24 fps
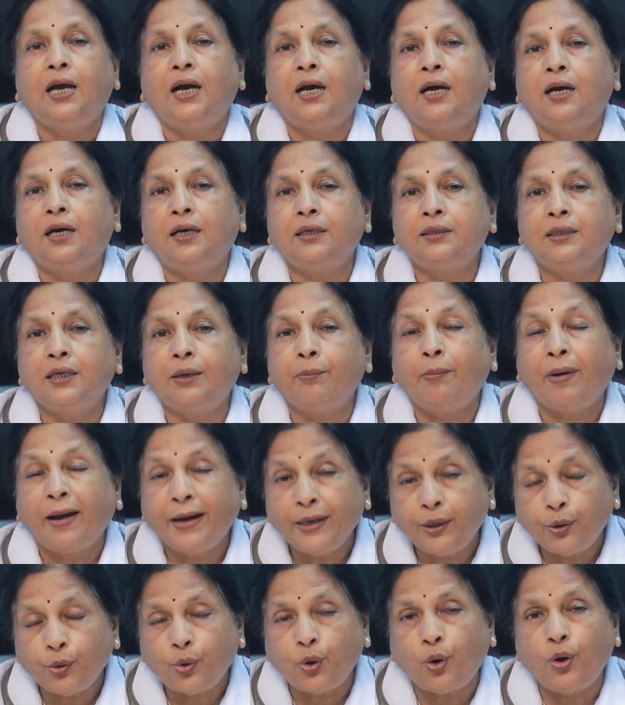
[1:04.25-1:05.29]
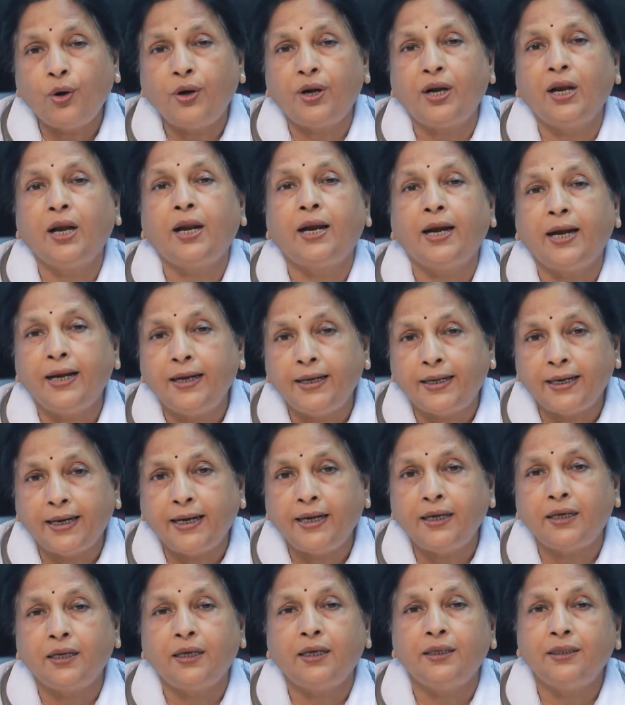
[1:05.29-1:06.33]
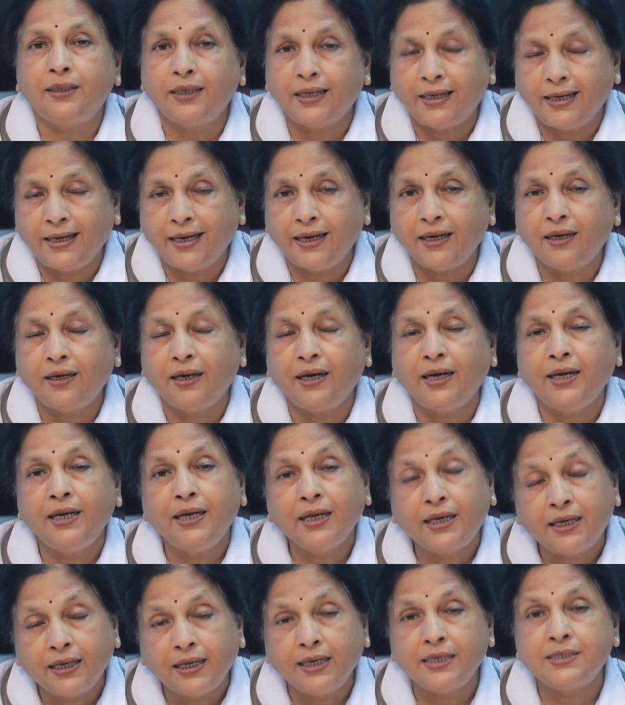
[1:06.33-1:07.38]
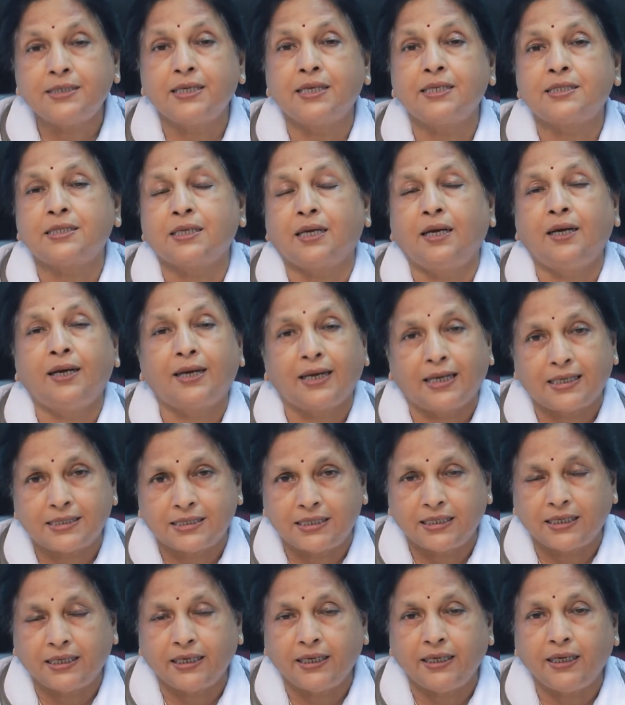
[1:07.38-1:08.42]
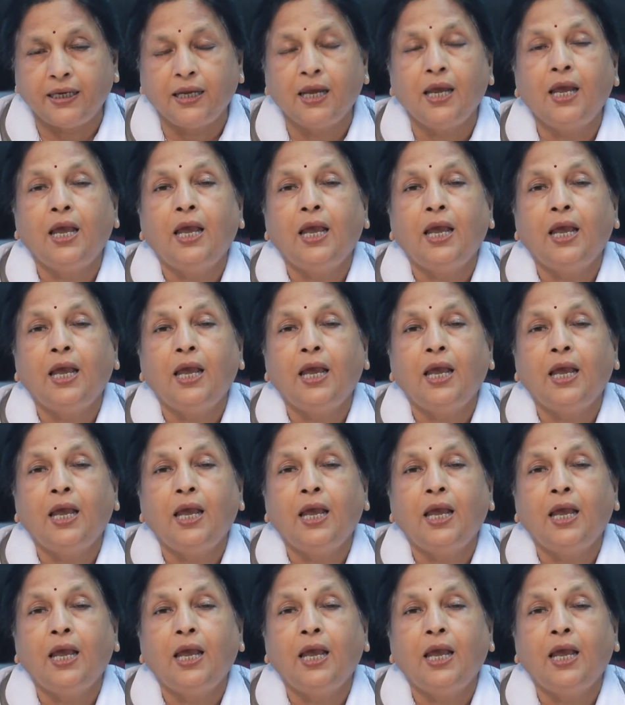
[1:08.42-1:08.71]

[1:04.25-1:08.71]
the mitochondrial content in the egg, it decreases drastically.